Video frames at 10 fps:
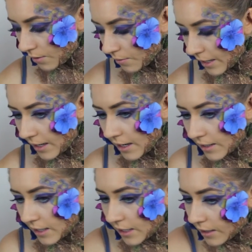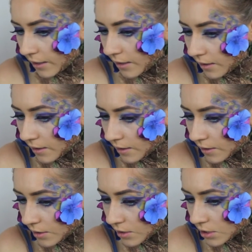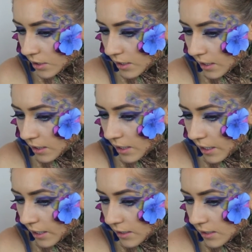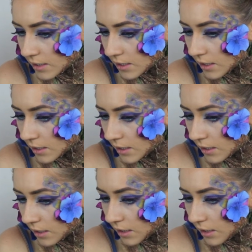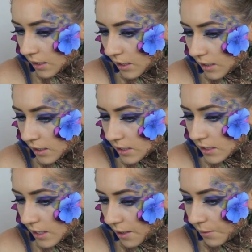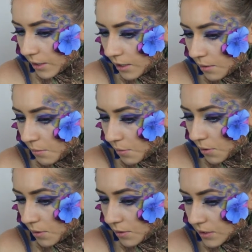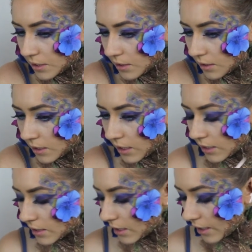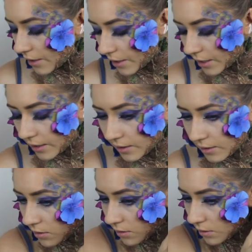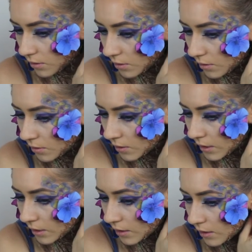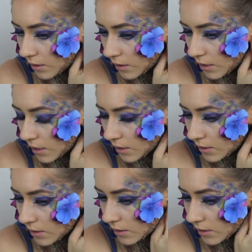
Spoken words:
right on here, just like this. And this is how we're going to mold it together. Like this.